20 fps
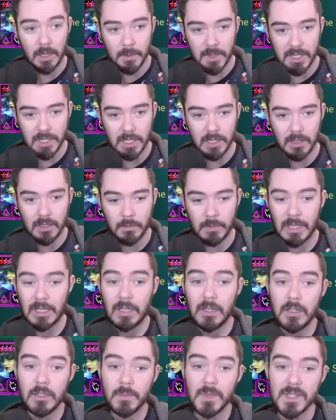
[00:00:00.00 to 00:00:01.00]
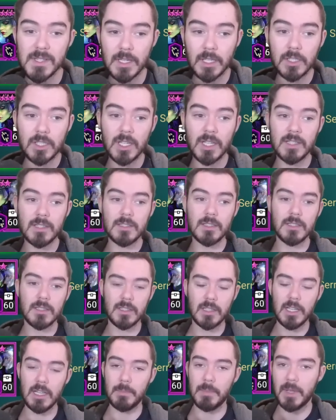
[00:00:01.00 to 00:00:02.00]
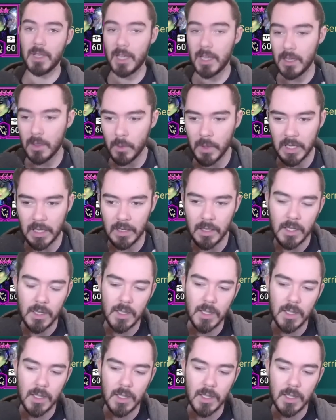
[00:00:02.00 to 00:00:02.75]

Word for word: But she can come in 100% chance to sleep, AoE.